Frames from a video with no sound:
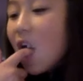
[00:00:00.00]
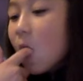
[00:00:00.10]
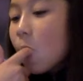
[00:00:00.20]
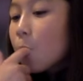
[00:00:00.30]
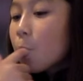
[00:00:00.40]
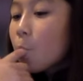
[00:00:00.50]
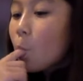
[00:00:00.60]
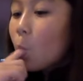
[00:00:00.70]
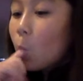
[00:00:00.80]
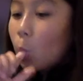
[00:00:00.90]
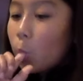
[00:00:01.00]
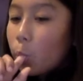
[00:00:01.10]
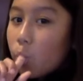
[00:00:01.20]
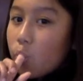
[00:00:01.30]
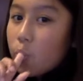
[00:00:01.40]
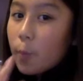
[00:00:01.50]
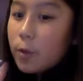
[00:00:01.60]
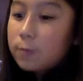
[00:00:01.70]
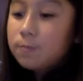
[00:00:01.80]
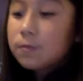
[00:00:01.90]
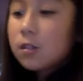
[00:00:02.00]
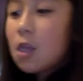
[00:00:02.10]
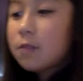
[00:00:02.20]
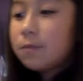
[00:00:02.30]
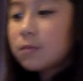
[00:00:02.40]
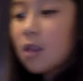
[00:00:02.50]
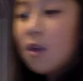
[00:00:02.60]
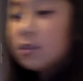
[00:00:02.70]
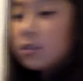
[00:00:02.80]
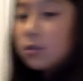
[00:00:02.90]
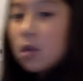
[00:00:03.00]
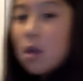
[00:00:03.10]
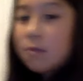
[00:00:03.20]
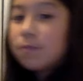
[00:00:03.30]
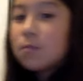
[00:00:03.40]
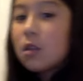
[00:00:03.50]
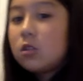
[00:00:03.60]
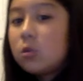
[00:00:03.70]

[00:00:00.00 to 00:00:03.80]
And we started making spaghetti that we're going to have for lunch.